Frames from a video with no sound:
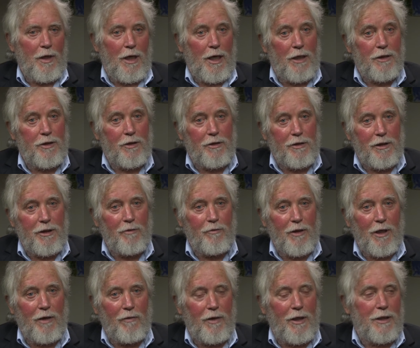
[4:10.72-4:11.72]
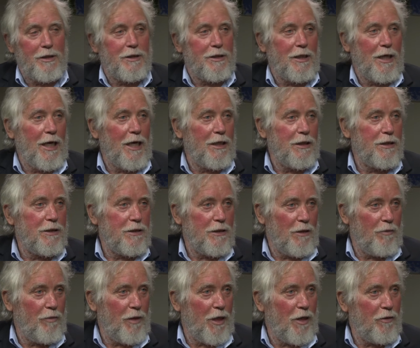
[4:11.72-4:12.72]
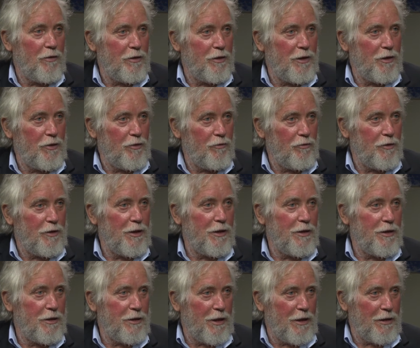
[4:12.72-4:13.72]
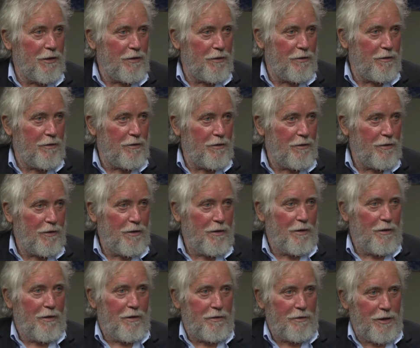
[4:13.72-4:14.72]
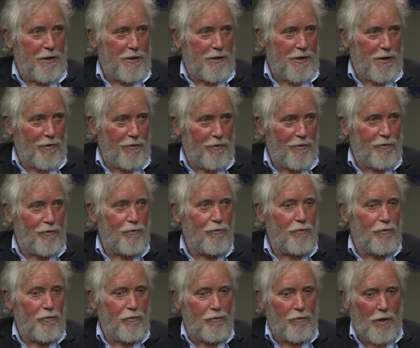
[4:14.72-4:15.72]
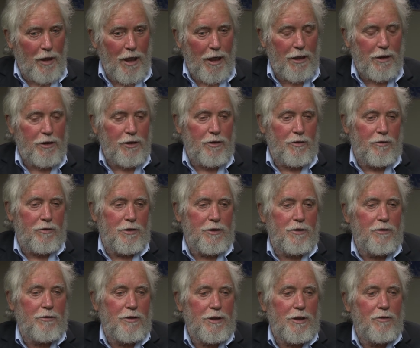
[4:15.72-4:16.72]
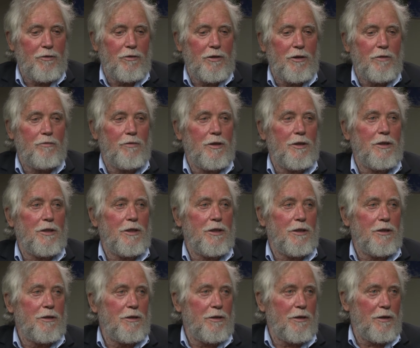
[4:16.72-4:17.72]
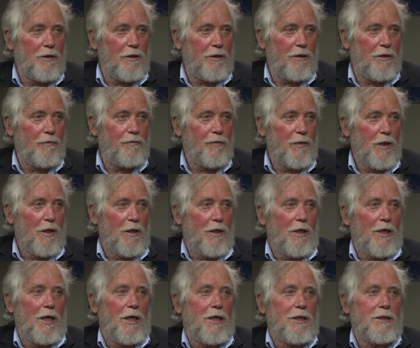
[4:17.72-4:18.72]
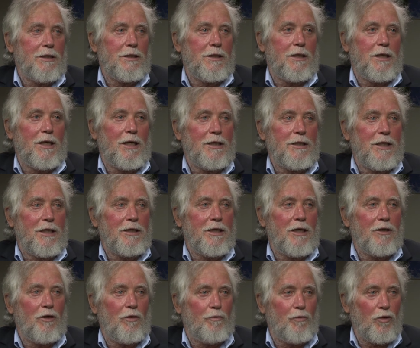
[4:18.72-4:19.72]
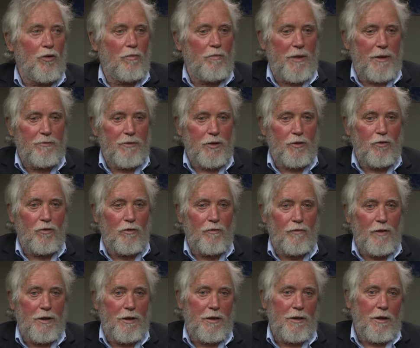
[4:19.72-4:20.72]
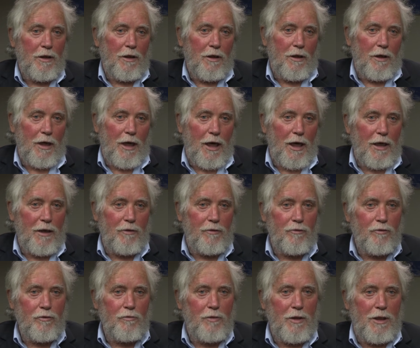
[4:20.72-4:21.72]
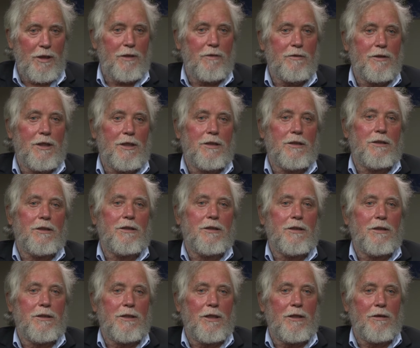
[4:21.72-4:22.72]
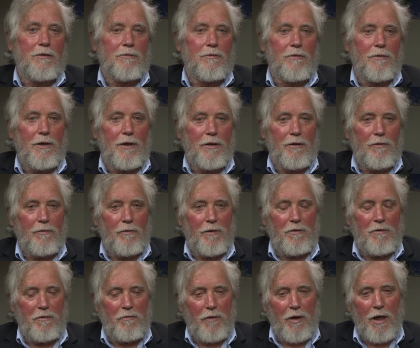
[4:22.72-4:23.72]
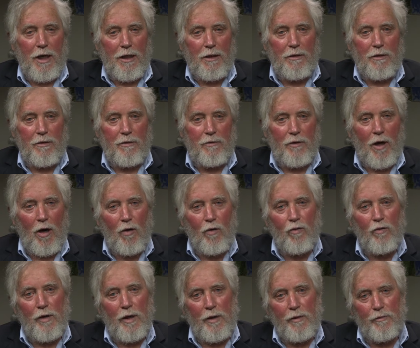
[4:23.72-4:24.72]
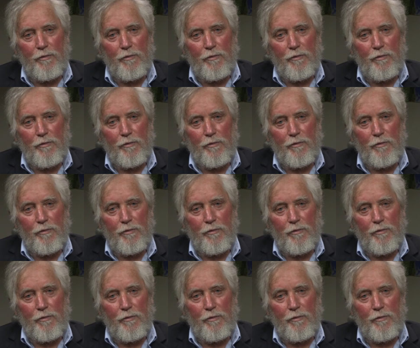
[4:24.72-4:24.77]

actually Tim Govertz writes about these two things, and these two cultures, the theory building and the problem solving. I do believe then this is now